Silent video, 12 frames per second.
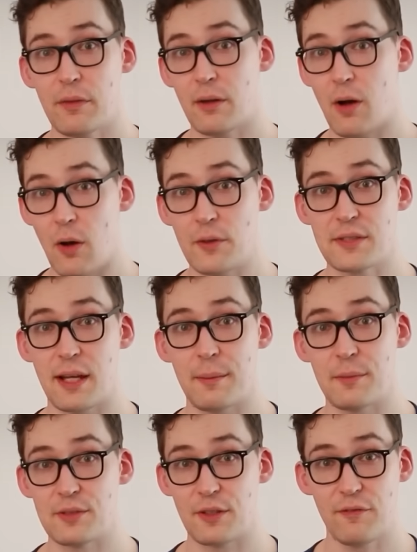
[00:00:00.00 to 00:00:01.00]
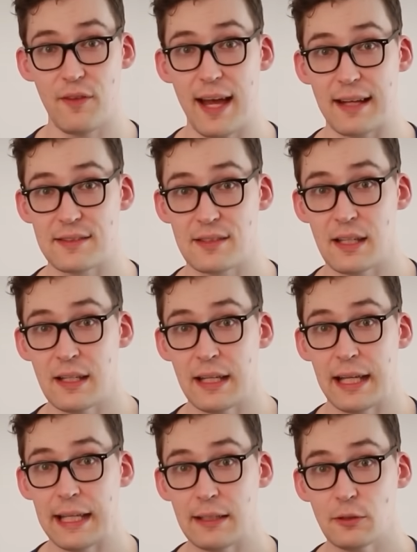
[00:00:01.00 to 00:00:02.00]
the Alzheimer's effects,
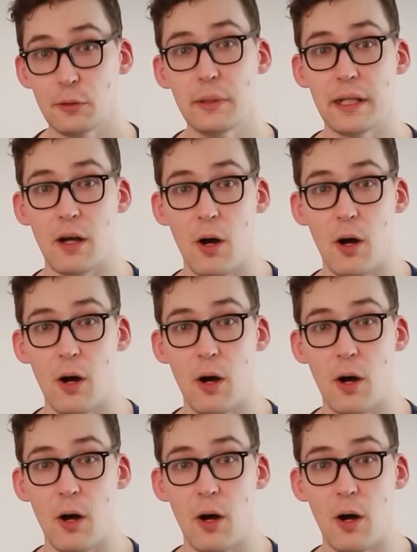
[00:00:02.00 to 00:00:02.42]
including